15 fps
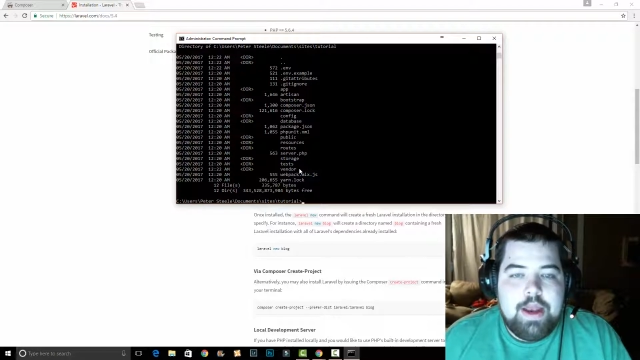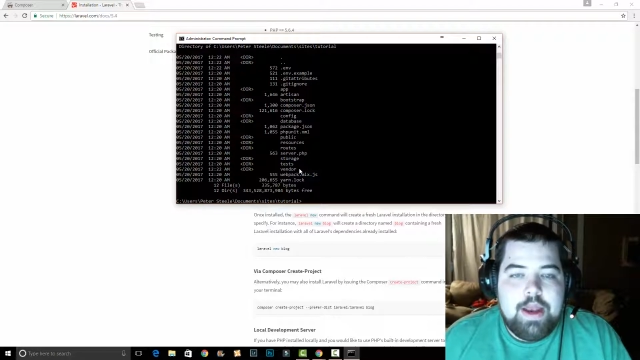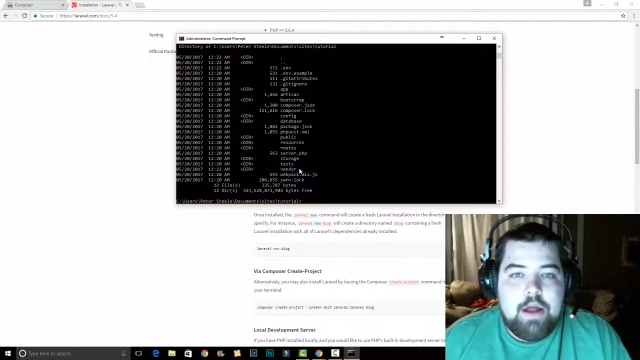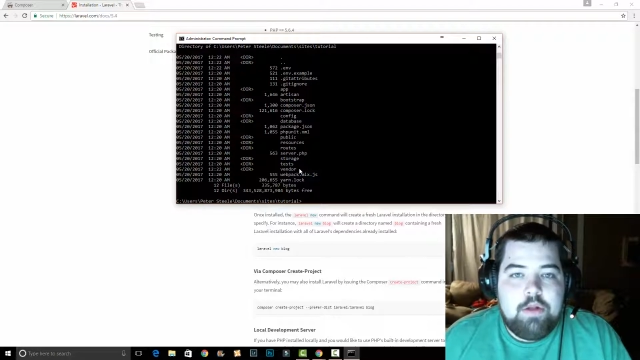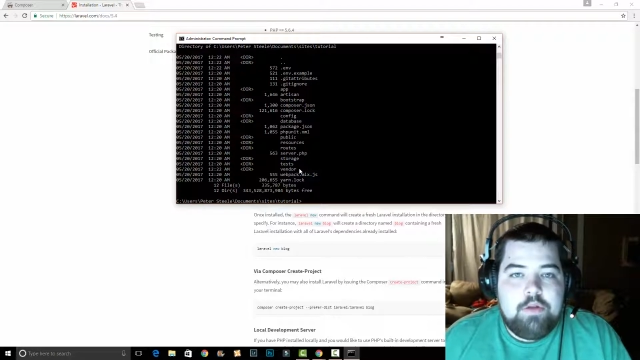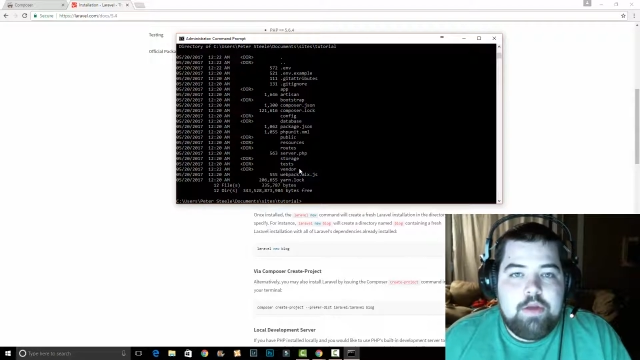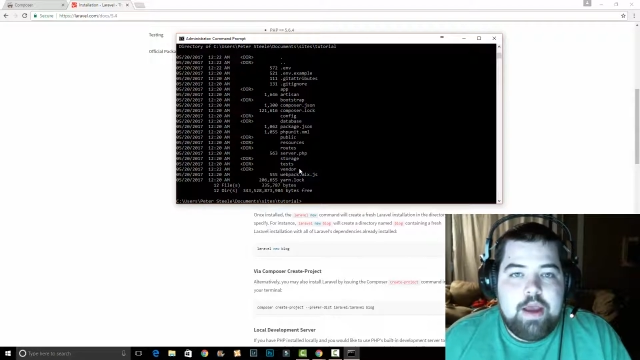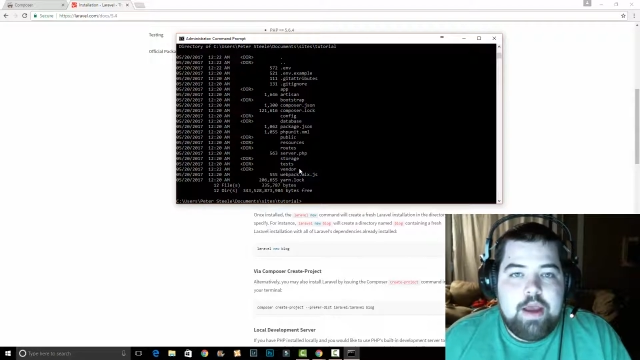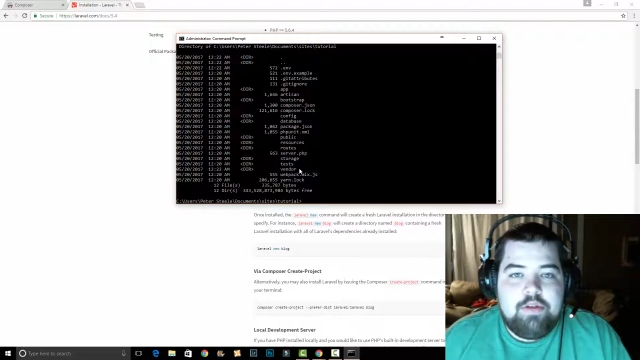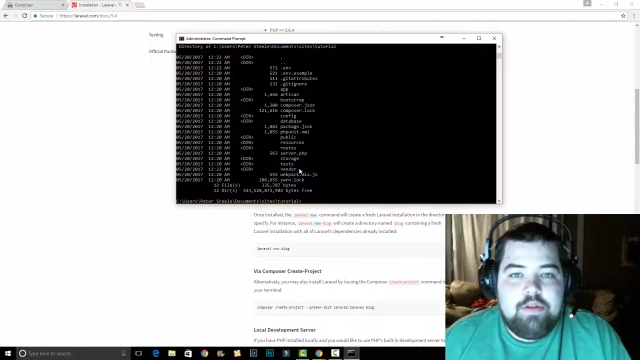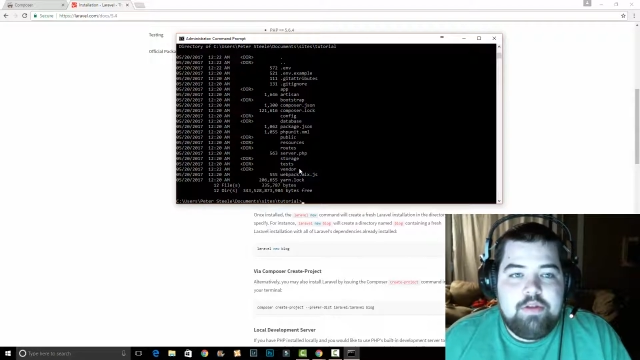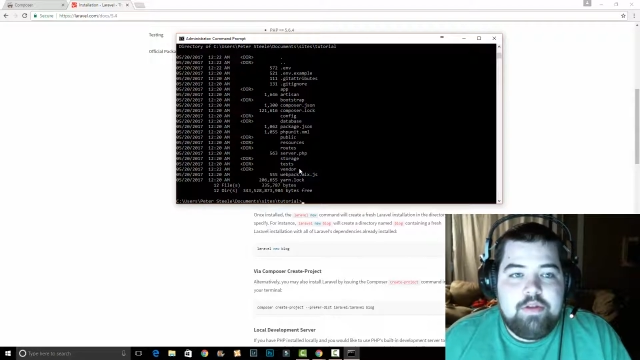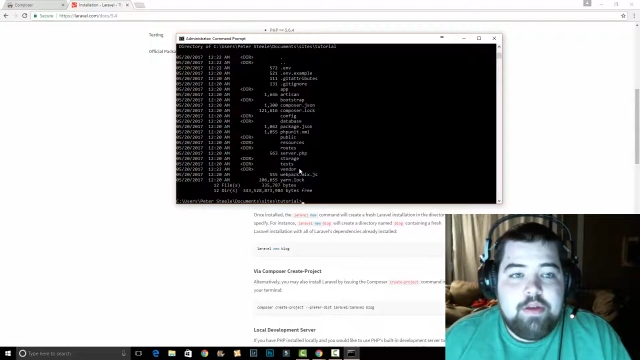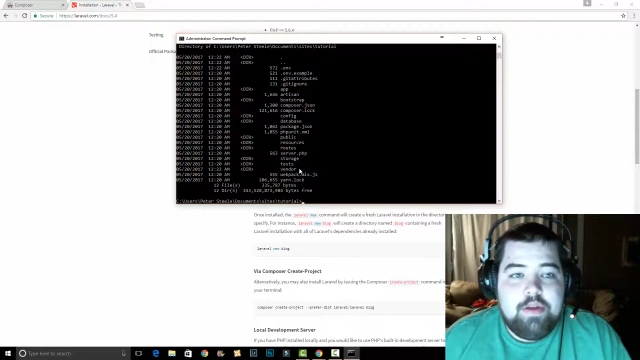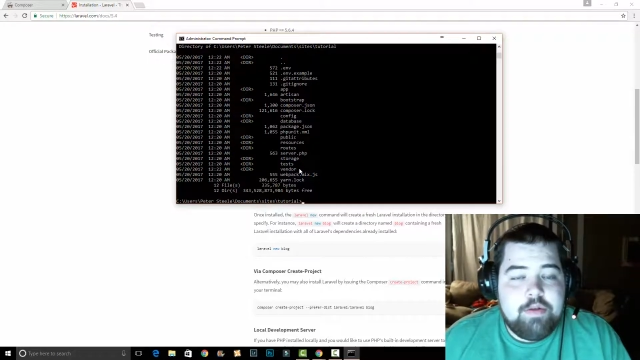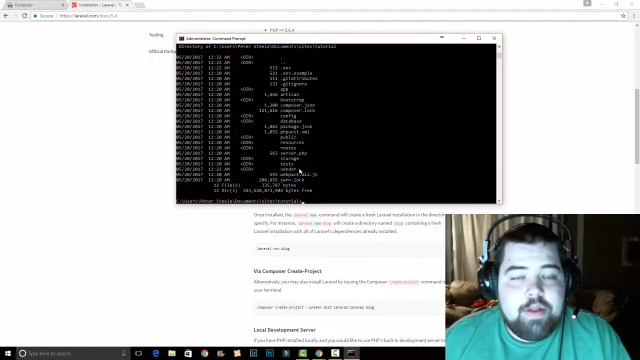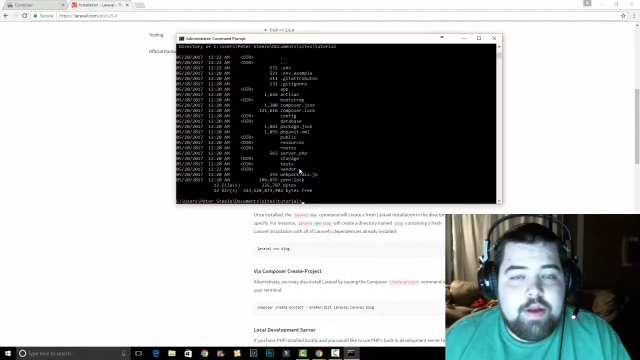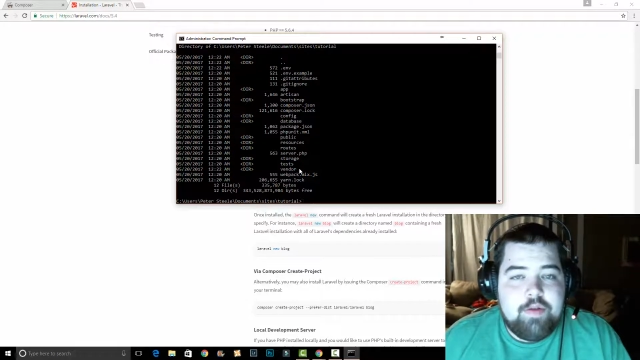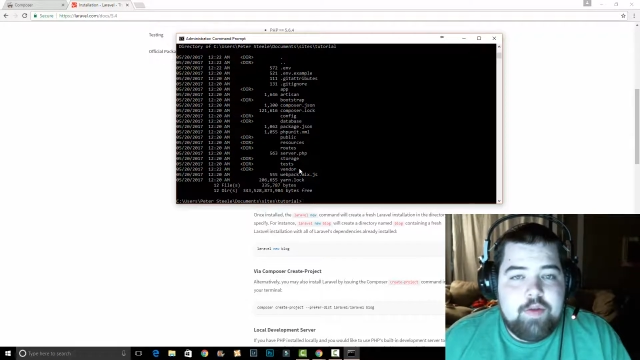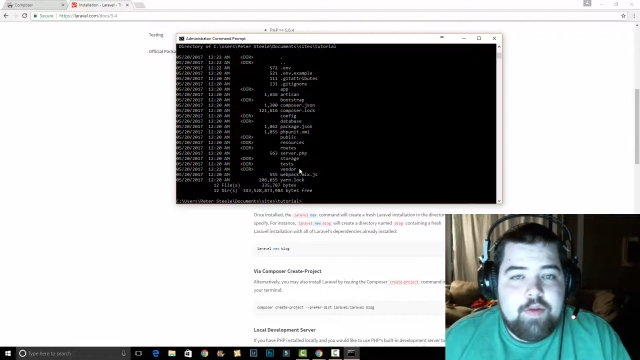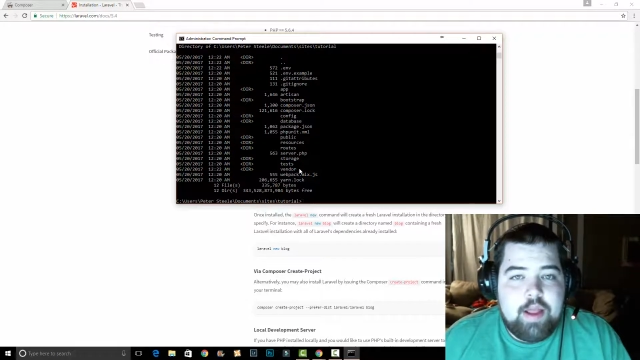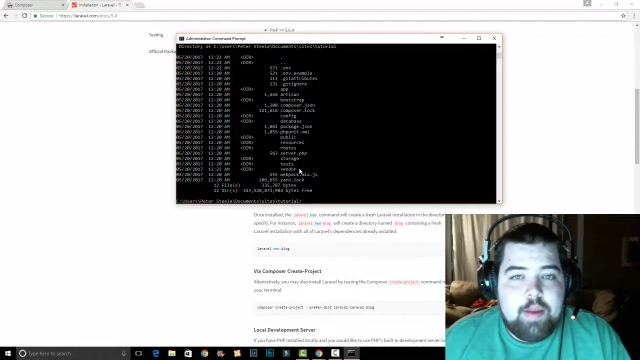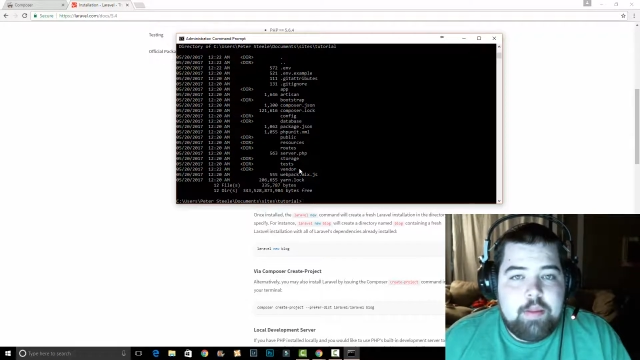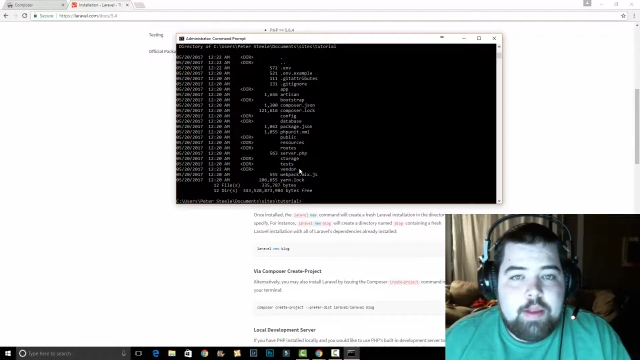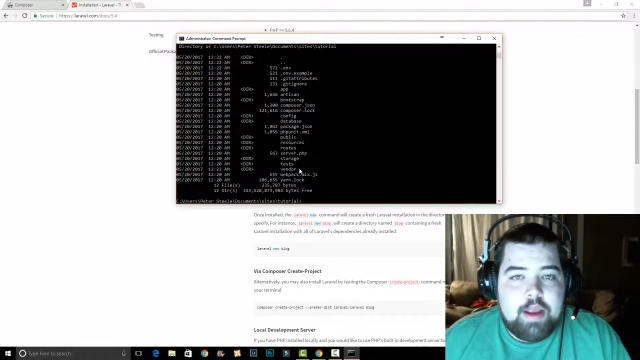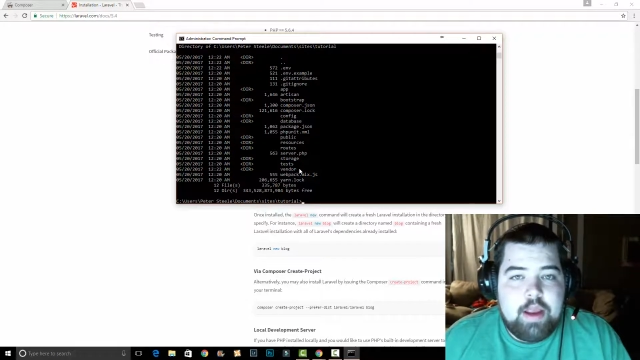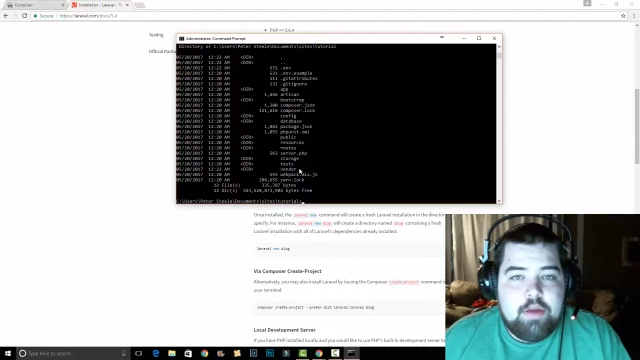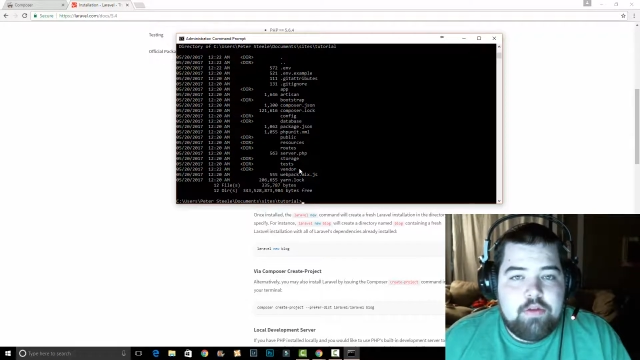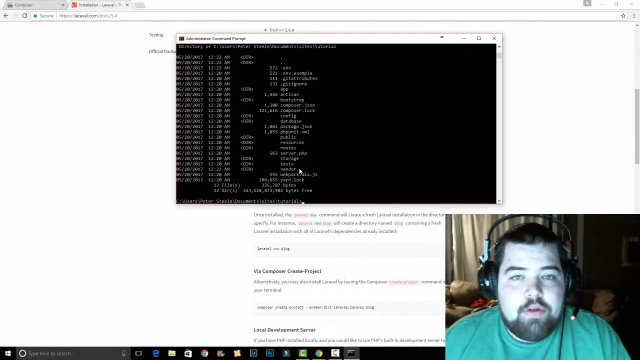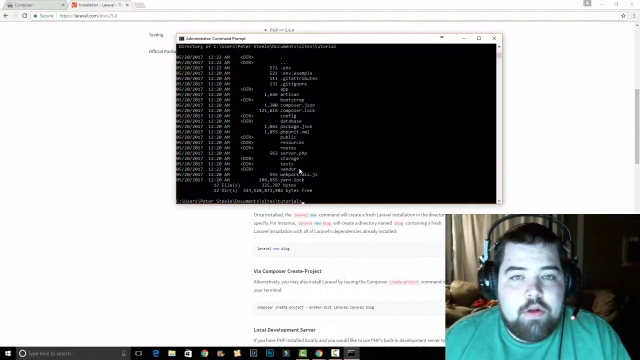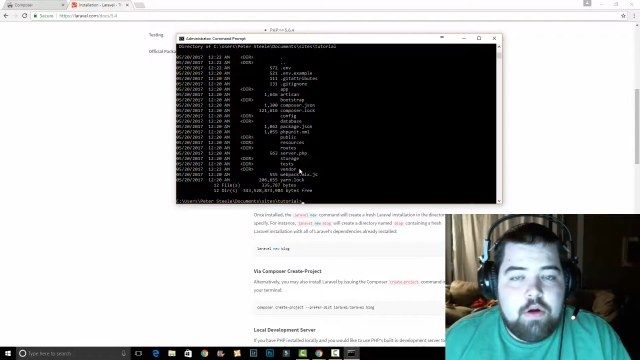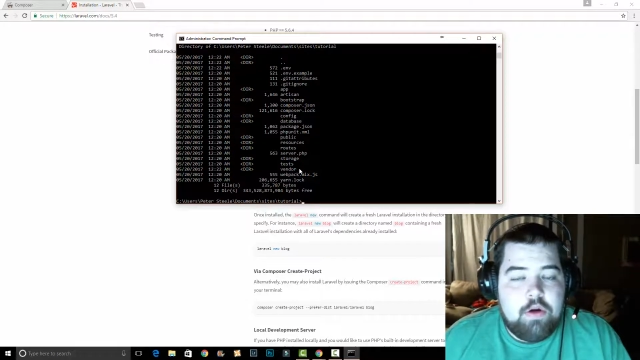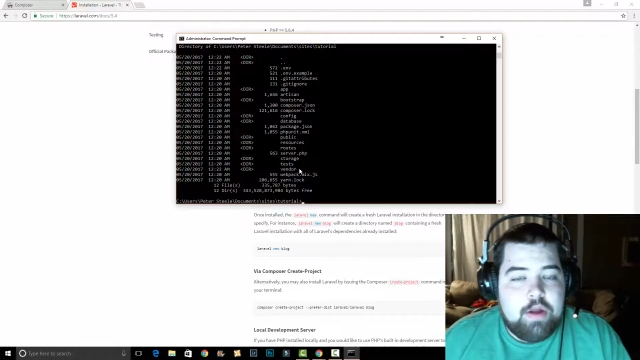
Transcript: Now to actually see your Laravel application,